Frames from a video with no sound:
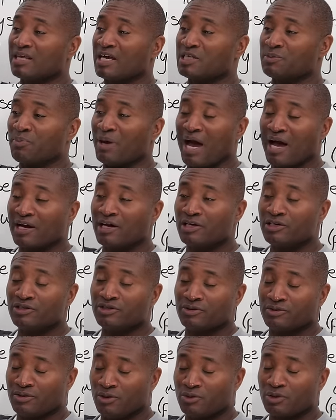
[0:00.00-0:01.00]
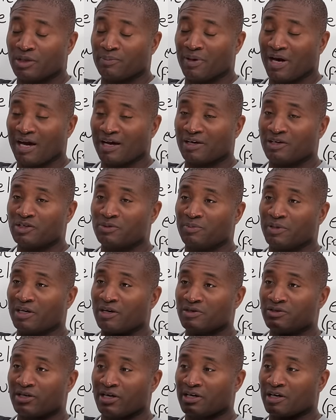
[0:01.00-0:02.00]
that's packaged, usually packaged
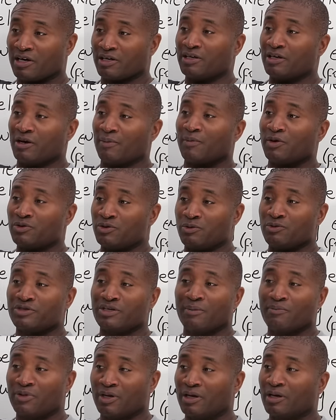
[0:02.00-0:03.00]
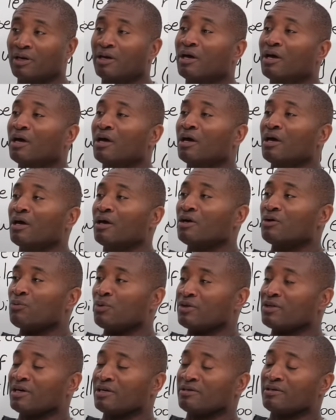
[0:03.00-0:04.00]
because they cut it up and do something
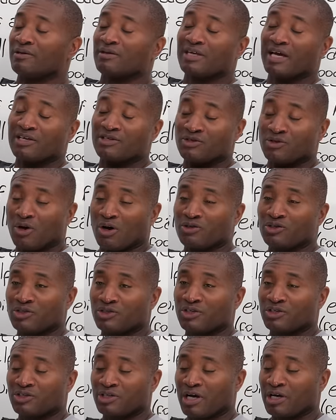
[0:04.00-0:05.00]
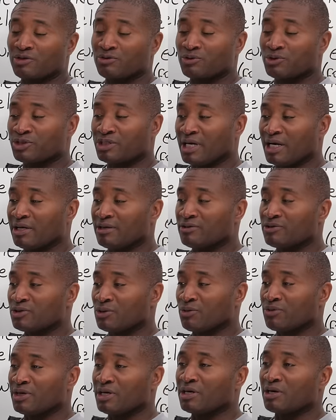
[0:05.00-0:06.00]
with it, that's not just its natural state.
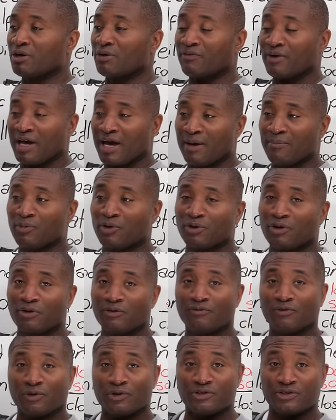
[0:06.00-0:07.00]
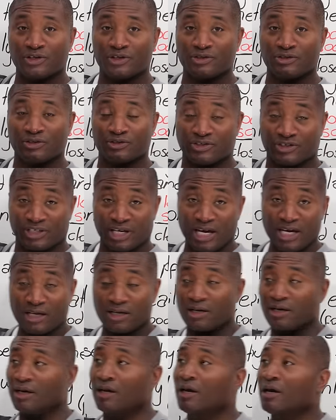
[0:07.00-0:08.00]
So think of hamburger versus
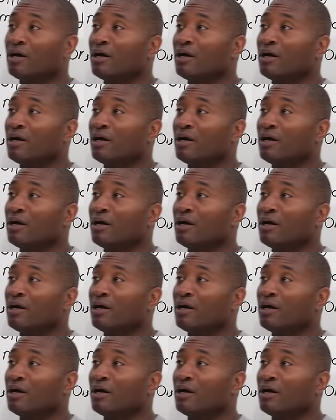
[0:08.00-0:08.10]
steak.